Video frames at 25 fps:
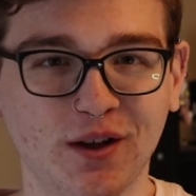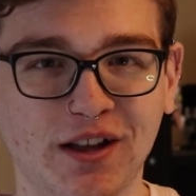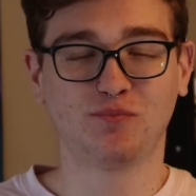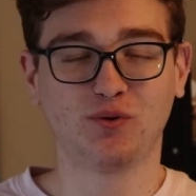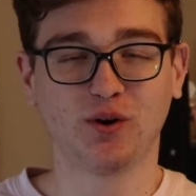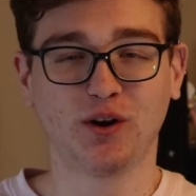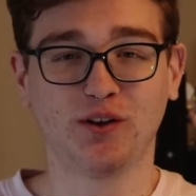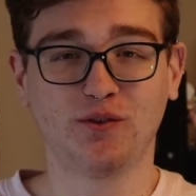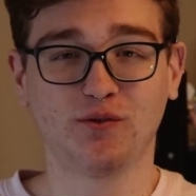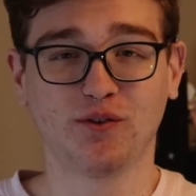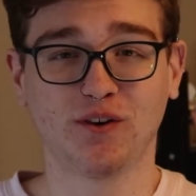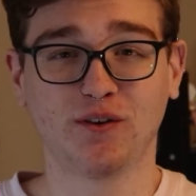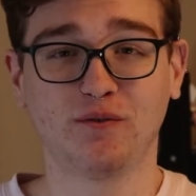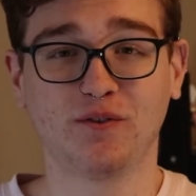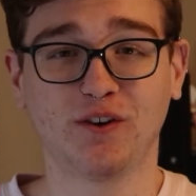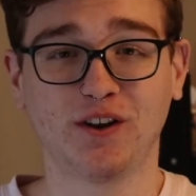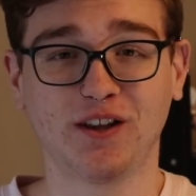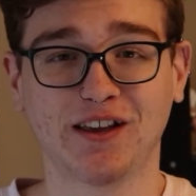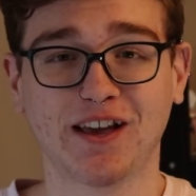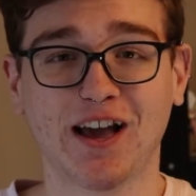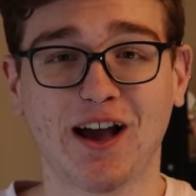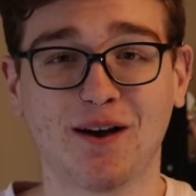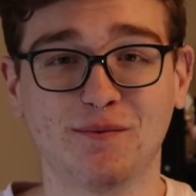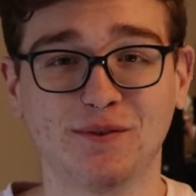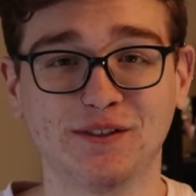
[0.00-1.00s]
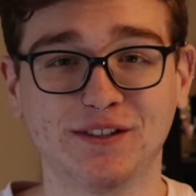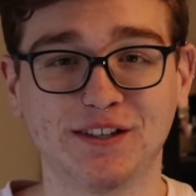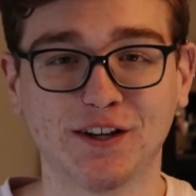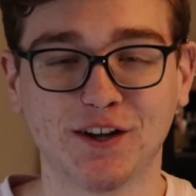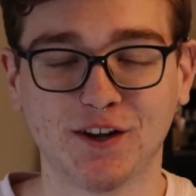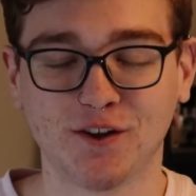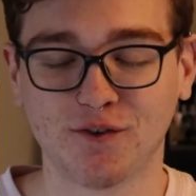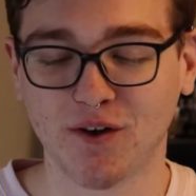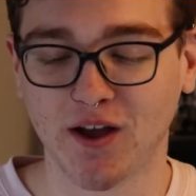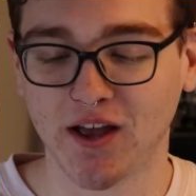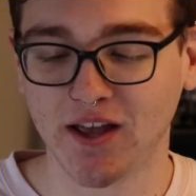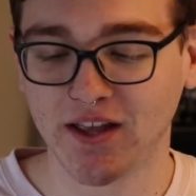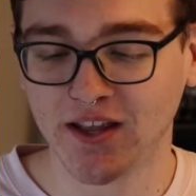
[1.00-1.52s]
Pretty riveting
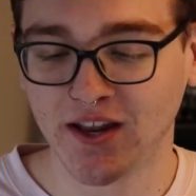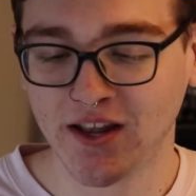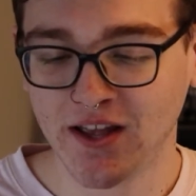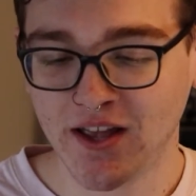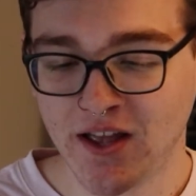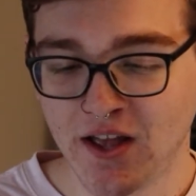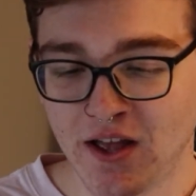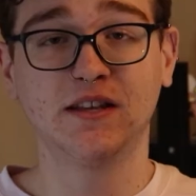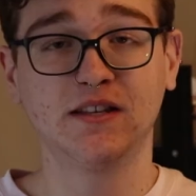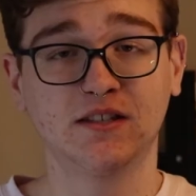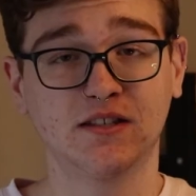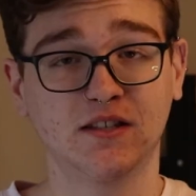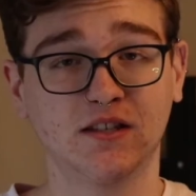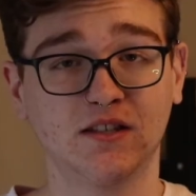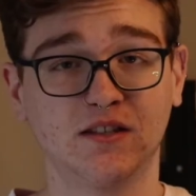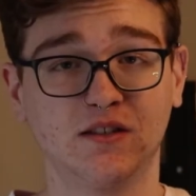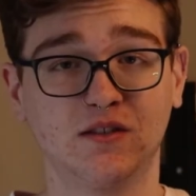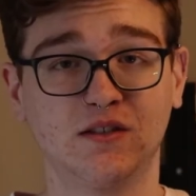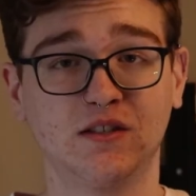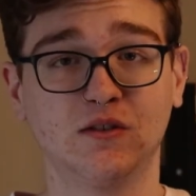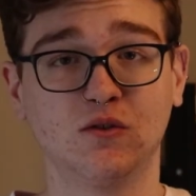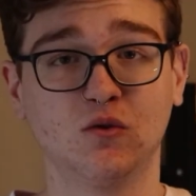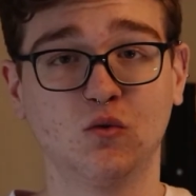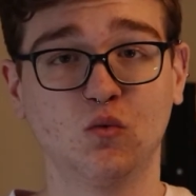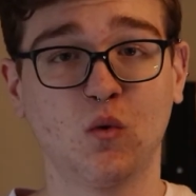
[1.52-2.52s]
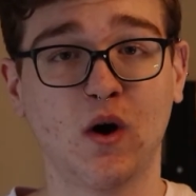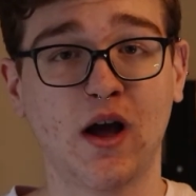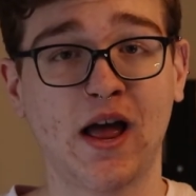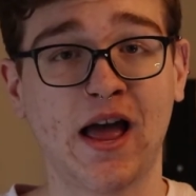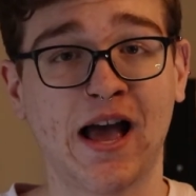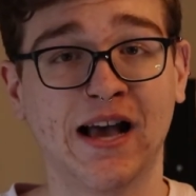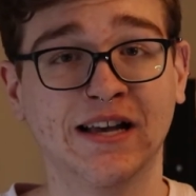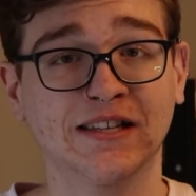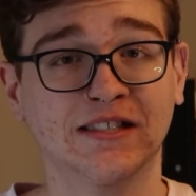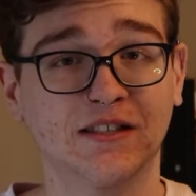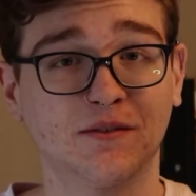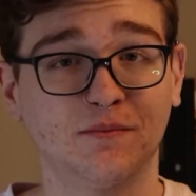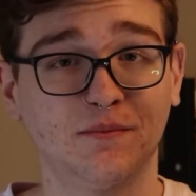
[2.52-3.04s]
commentary, right? But this is what
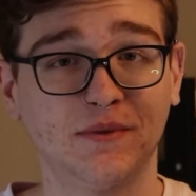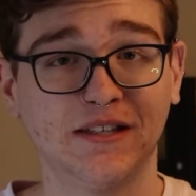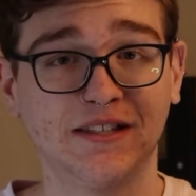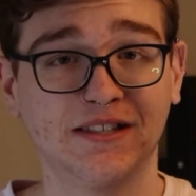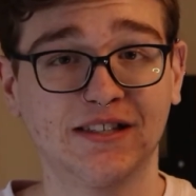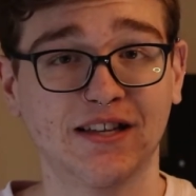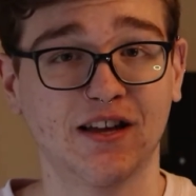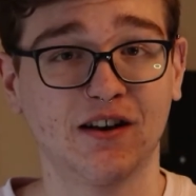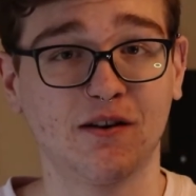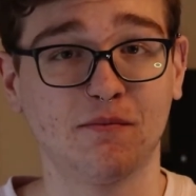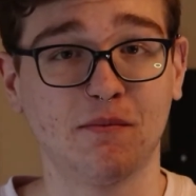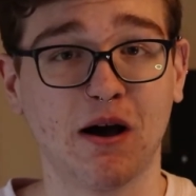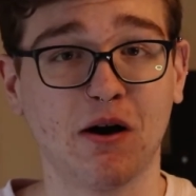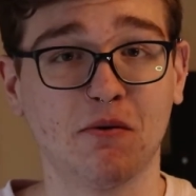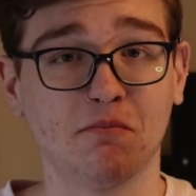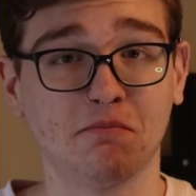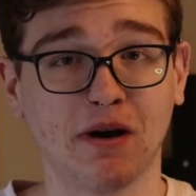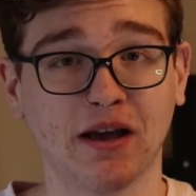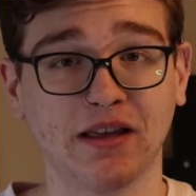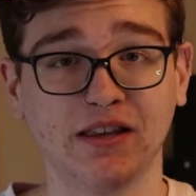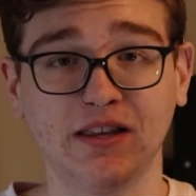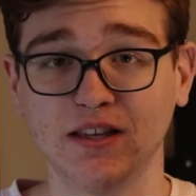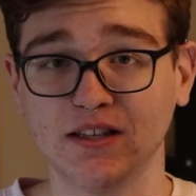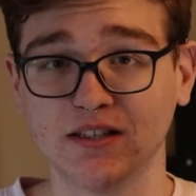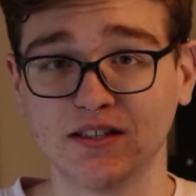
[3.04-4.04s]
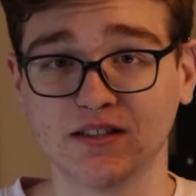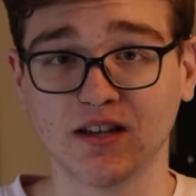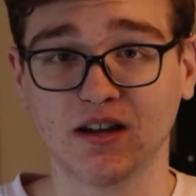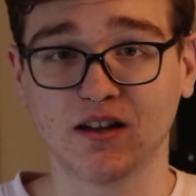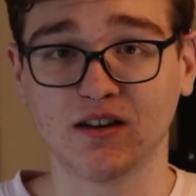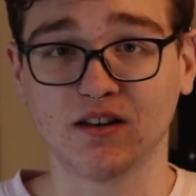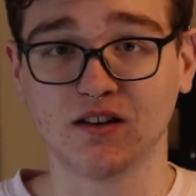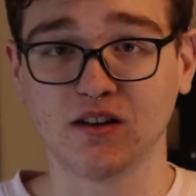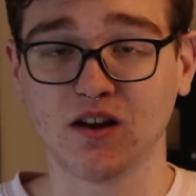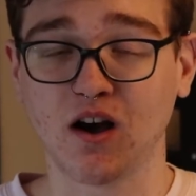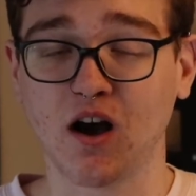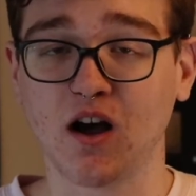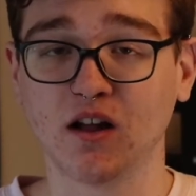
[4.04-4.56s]
has to be said about Mikey
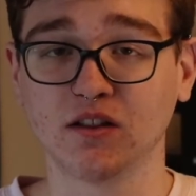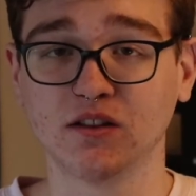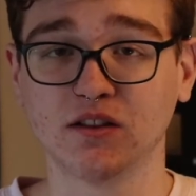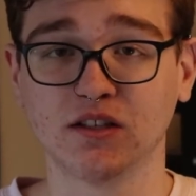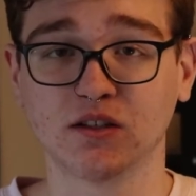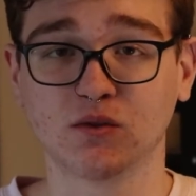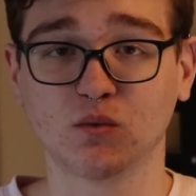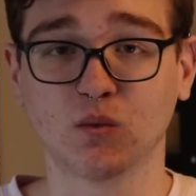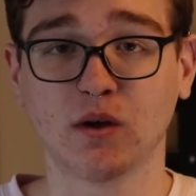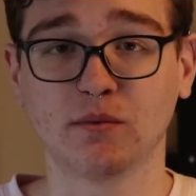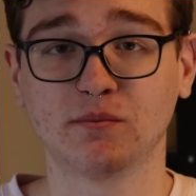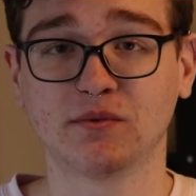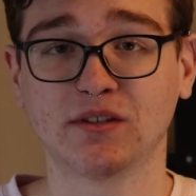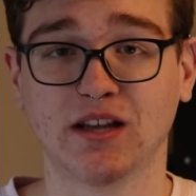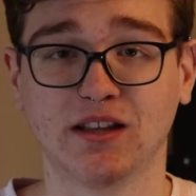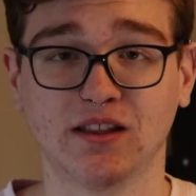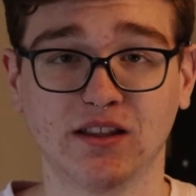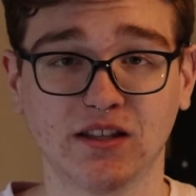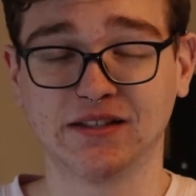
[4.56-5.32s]
Sutton on this website.